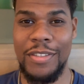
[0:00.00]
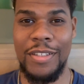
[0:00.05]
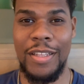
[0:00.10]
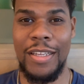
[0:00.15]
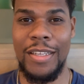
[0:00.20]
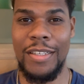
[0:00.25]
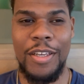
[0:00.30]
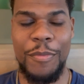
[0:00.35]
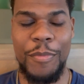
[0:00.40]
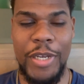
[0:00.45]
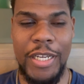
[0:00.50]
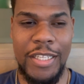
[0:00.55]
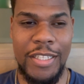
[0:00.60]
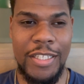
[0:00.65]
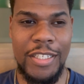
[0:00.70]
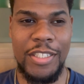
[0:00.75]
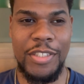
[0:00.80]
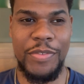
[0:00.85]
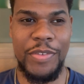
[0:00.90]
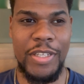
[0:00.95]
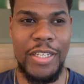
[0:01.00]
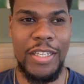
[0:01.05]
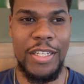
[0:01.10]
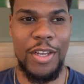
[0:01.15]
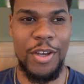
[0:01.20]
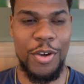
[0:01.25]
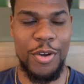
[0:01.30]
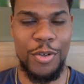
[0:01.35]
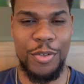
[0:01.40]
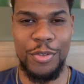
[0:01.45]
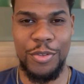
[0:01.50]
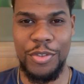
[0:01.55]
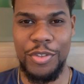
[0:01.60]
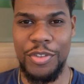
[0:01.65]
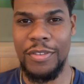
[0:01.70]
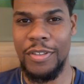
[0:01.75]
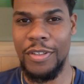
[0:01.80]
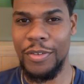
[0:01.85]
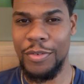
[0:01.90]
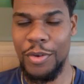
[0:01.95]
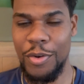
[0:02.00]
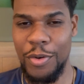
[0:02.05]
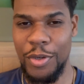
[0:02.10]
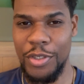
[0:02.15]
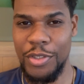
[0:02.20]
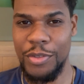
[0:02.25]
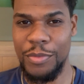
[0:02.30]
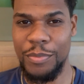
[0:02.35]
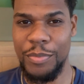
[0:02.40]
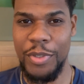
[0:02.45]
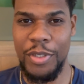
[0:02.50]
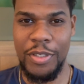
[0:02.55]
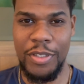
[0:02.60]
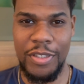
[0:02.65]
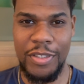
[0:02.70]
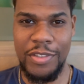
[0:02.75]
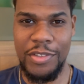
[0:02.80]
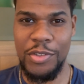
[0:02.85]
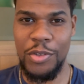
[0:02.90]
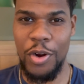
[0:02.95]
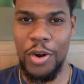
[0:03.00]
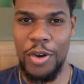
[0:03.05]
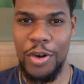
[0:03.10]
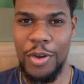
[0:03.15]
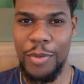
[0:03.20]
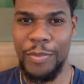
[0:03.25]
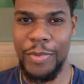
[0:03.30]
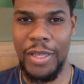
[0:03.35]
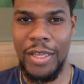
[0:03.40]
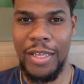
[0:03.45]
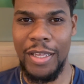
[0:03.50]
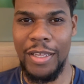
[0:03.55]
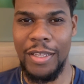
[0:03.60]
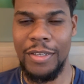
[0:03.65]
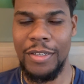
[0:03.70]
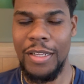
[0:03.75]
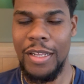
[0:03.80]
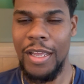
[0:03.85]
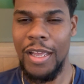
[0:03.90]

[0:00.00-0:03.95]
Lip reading: like making these videos, of course, building the startup, and